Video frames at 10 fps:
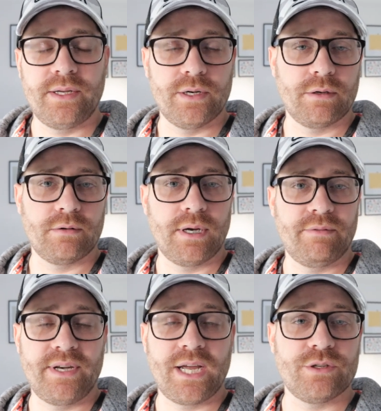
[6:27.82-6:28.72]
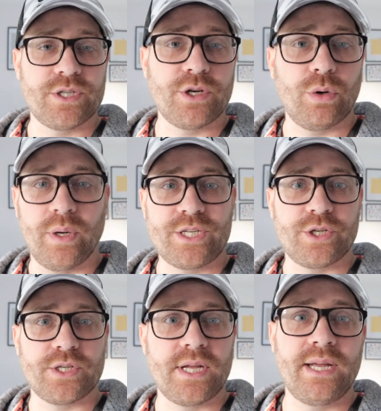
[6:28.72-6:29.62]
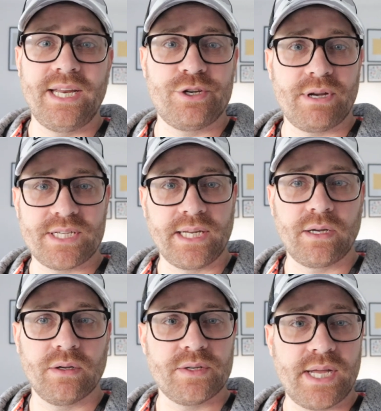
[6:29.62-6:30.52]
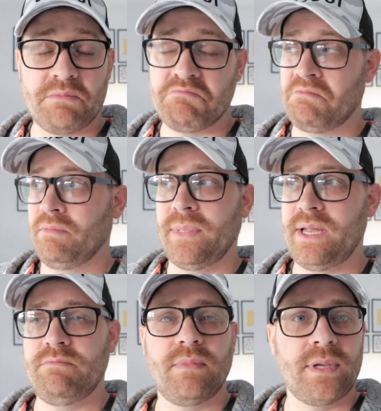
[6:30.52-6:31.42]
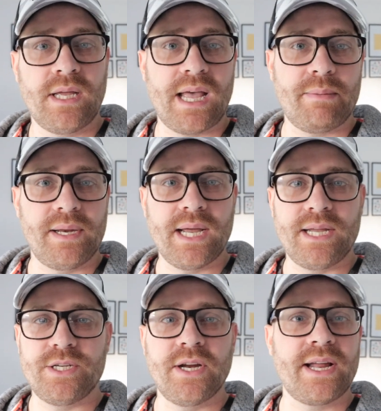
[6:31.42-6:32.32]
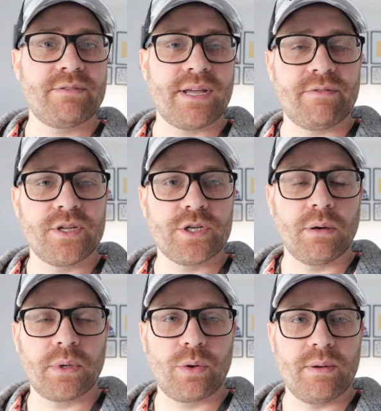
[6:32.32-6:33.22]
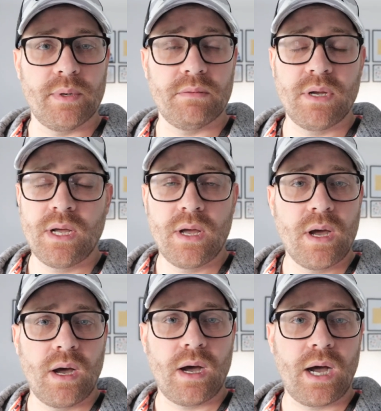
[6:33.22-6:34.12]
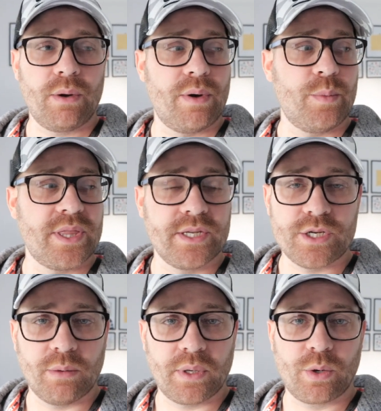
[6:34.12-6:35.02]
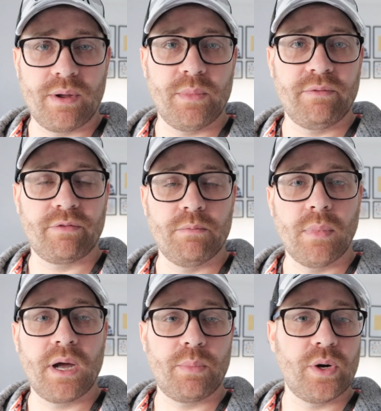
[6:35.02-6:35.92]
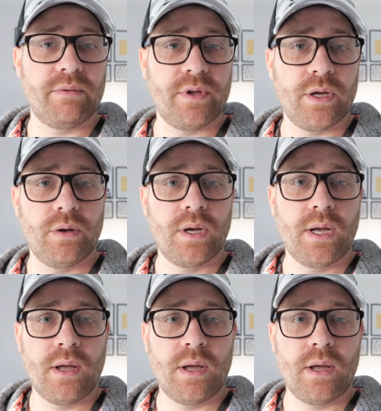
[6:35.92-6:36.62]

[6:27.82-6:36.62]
your videos at all, it's just interesting content, then happy days. You don't have to have the top equipment. I went with the top equipment from my point of view